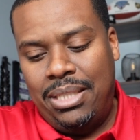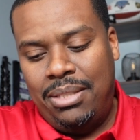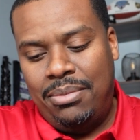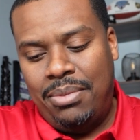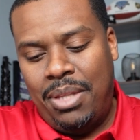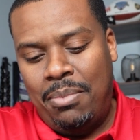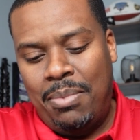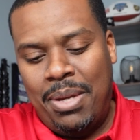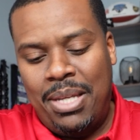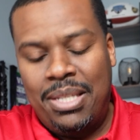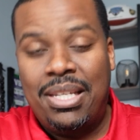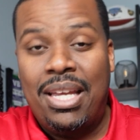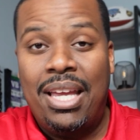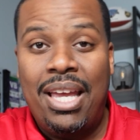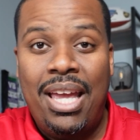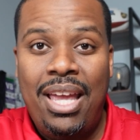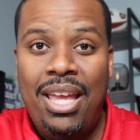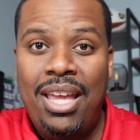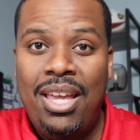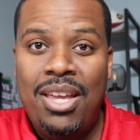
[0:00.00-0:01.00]
they may say,
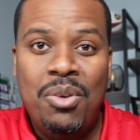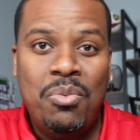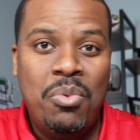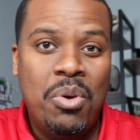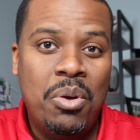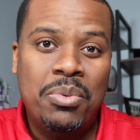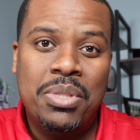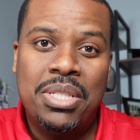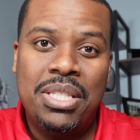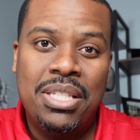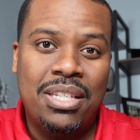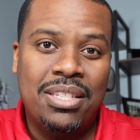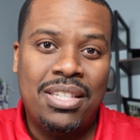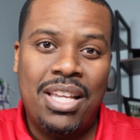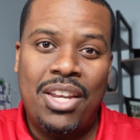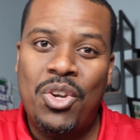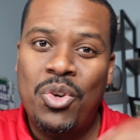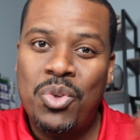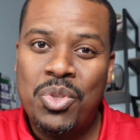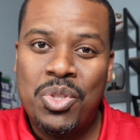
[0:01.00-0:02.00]
hey, where was this?
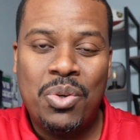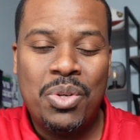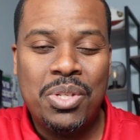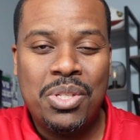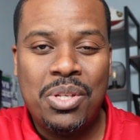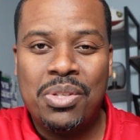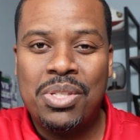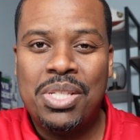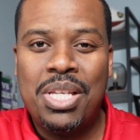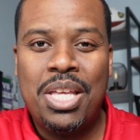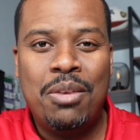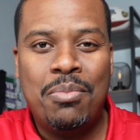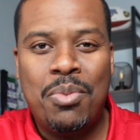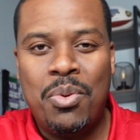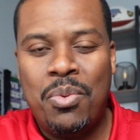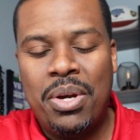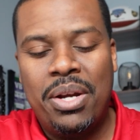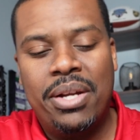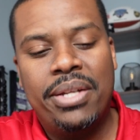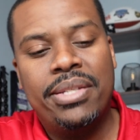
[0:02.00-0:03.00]
I know so-and-so said it, but
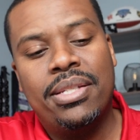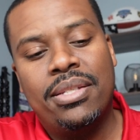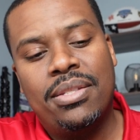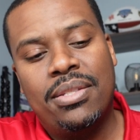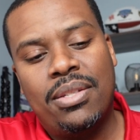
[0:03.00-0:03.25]
where is it?